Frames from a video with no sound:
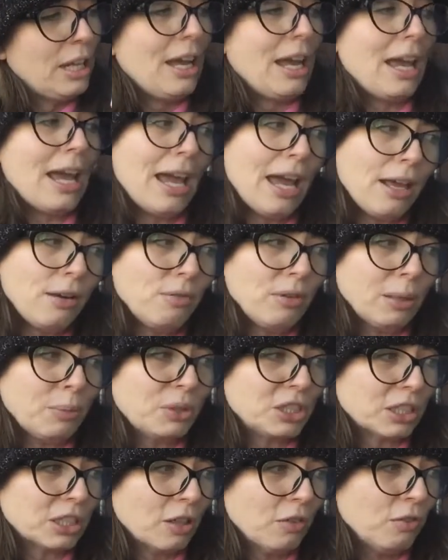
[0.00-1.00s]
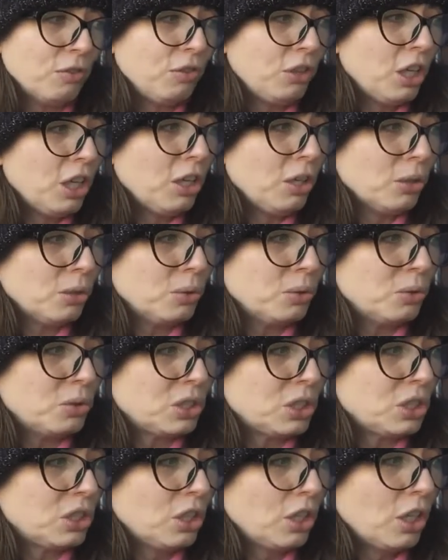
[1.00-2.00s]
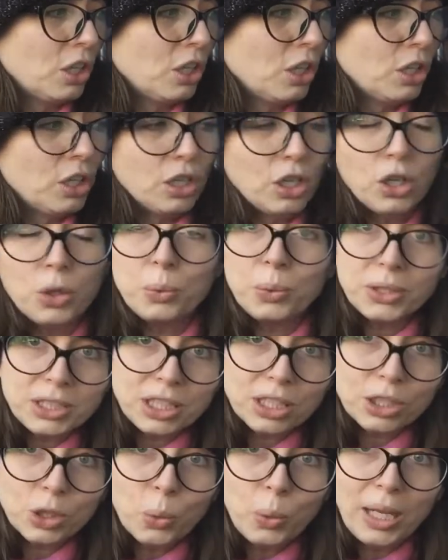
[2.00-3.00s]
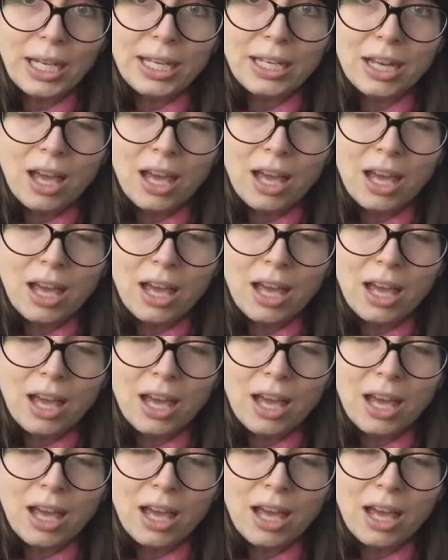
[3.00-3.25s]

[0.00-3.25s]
Henry was confused. Was the Queen